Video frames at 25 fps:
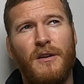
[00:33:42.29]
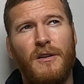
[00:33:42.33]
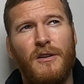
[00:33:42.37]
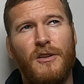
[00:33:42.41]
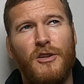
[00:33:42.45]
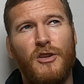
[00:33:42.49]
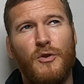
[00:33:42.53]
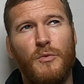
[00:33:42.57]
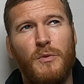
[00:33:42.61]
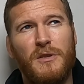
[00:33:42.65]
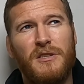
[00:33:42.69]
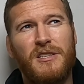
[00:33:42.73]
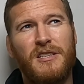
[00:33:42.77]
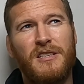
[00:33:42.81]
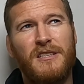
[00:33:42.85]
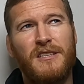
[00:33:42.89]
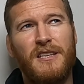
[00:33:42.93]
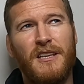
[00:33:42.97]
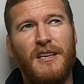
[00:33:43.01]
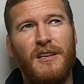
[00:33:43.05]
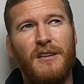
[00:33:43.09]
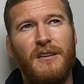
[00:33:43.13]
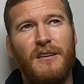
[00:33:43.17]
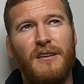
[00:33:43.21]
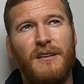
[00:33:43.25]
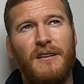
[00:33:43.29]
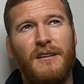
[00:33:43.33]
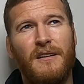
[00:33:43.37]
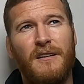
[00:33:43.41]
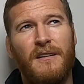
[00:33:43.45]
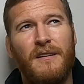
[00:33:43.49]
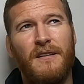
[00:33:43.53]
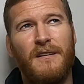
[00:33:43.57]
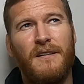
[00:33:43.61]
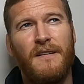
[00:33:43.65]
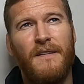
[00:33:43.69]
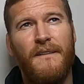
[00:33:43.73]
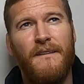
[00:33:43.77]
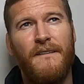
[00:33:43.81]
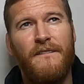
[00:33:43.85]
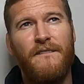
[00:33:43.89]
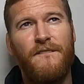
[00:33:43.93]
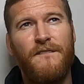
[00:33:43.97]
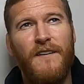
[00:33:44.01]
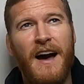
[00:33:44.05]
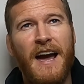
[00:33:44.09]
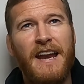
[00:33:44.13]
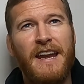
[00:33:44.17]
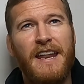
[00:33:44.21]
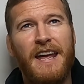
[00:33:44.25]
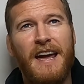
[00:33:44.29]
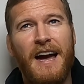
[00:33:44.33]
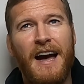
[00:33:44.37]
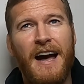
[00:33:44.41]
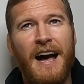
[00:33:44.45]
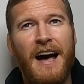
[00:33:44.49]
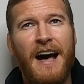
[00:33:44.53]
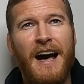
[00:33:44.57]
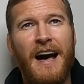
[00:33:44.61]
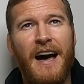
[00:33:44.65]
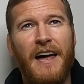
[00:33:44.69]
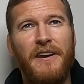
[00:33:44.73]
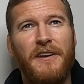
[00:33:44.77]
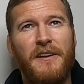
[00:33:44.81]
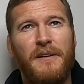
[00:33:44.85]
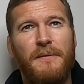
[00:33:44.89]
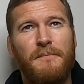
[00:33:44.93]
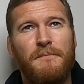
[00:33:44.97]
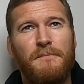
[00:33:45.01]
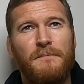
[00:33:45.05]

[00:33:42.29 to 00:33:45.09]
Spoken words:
you will still find it hard